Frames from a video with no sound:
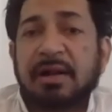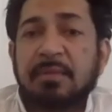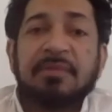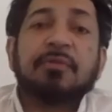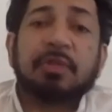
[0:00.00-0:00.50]
it
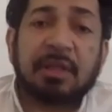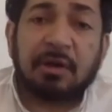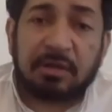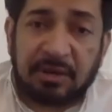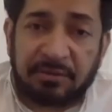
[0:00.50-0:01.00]
before they
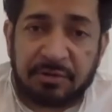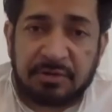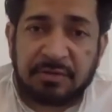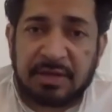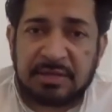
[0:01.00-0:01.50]
got their
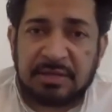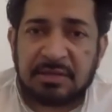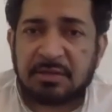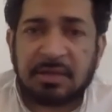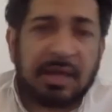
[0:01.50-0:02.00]
first vaccine,
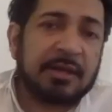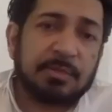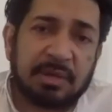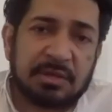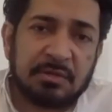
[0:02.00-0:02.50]
so they had to
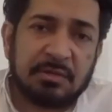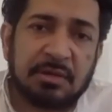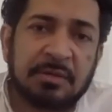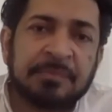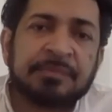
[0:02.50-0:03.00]
be
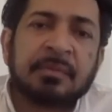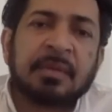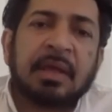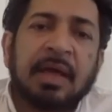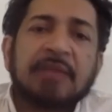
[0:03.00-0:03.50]
excluded.
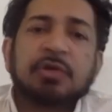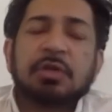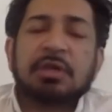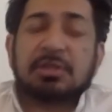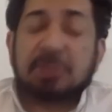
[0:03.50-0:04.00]
And so
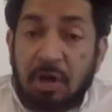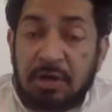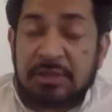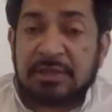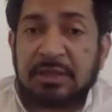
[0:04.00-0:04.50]
the
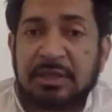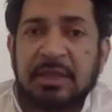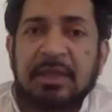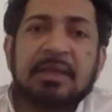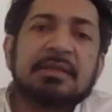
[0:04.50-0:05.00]
astonishing
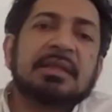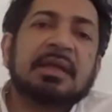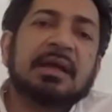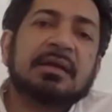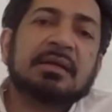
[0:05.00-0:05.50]
thing is that